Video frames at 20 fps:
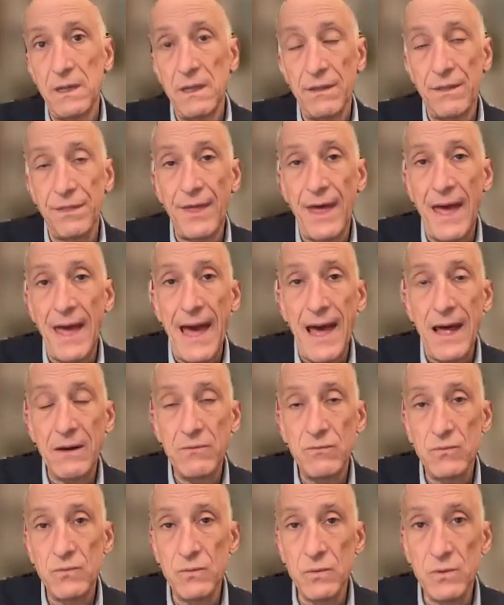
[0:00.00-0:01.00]
that
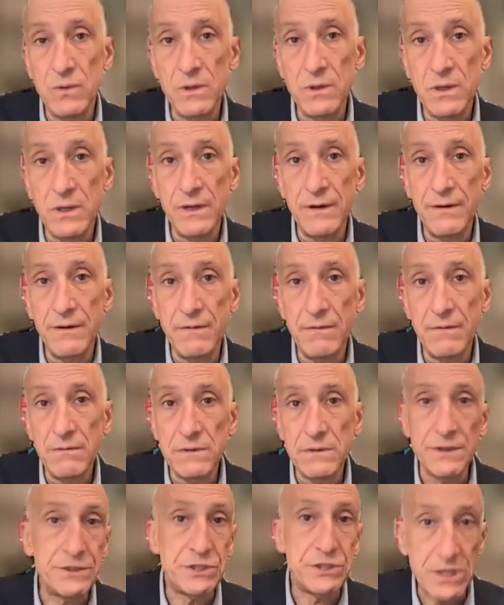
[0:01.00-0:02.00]
would
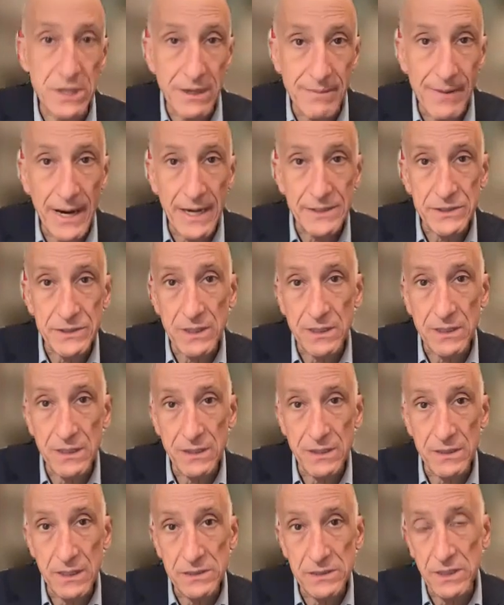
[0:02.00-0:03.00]
legitimize it.
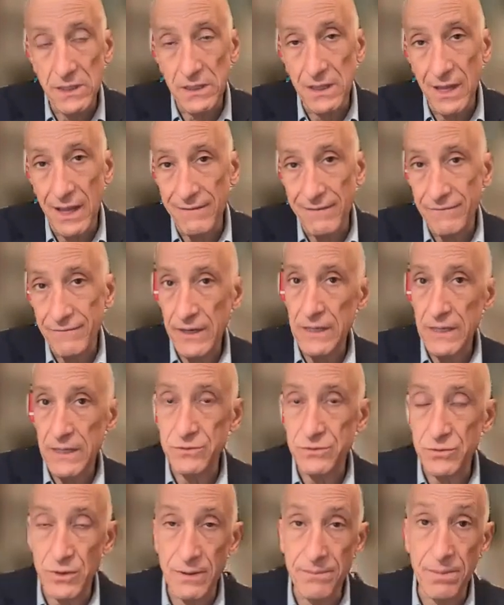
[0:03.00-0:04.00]
And they see a lot of
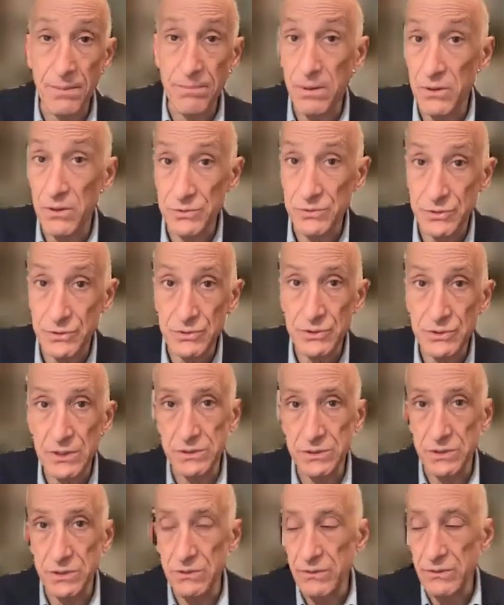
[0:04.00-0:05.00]
regulatory proposals
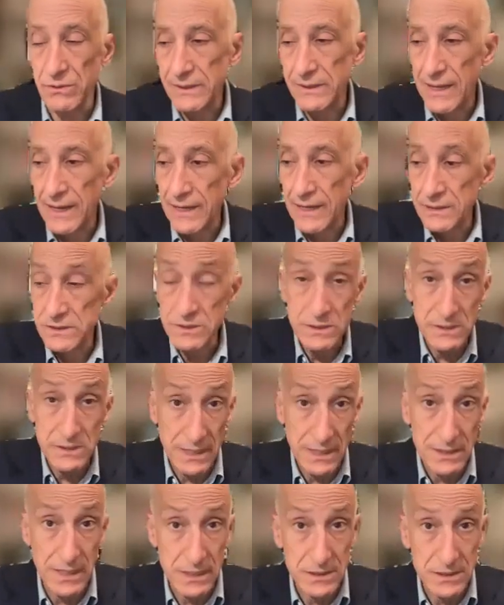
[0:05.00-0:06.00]
as doing that.
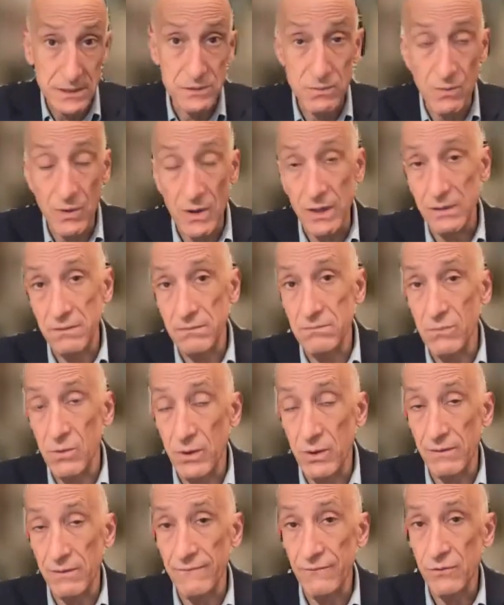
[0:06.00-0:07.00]
Instead, they just want
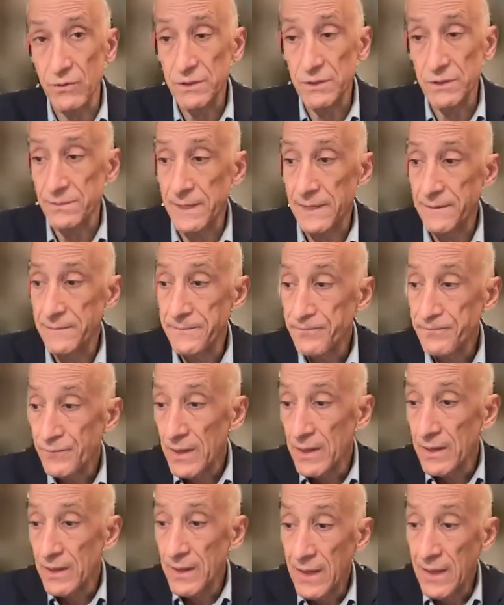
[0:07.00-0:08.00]
more enforcement.
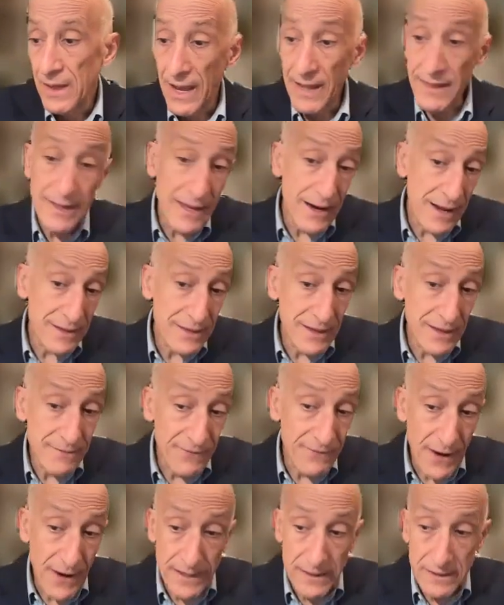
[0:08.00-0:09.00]
And then I
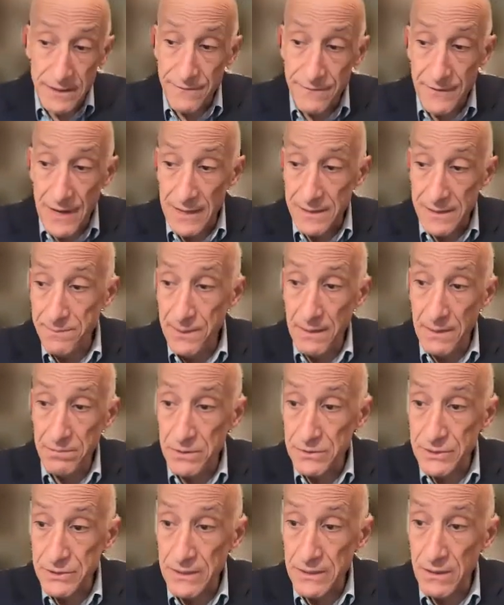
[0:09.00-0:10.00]
think finally, you've got
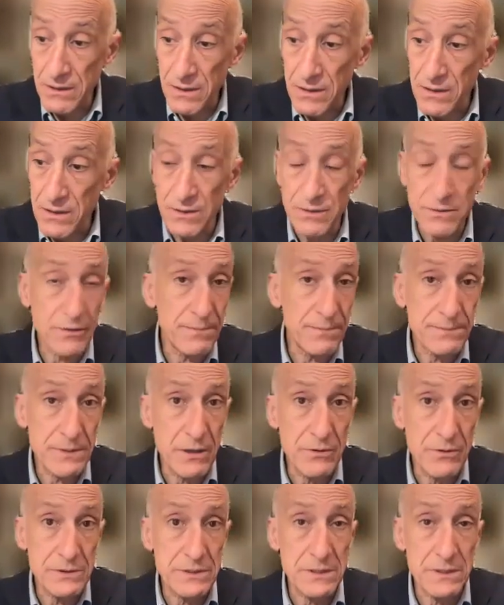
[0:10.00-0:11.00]
people who say, no,
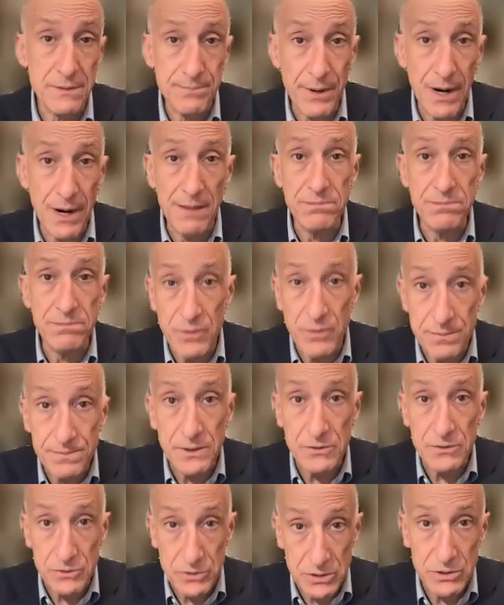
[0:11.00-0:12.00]
crypto isn't the problem.
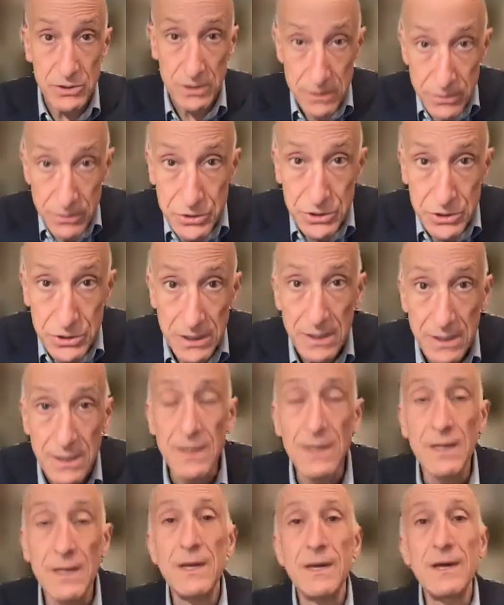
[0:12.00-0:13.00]
Crypto is the solution.
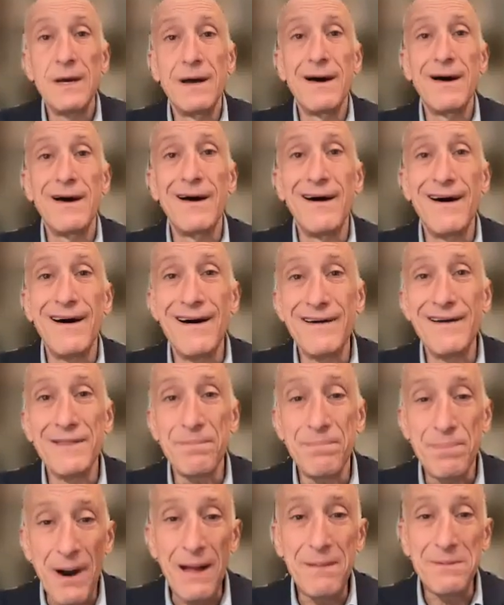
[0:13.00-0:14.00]

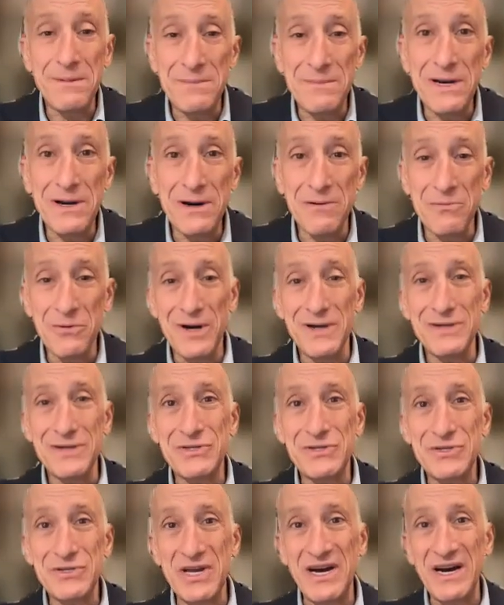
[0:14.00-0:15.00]
The problem here
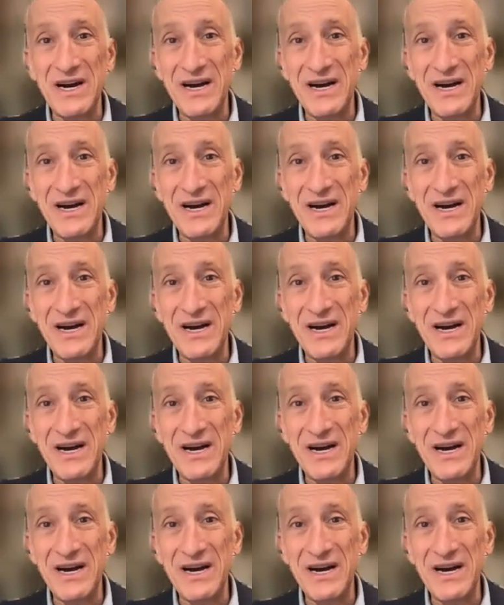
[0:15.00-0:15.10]
was,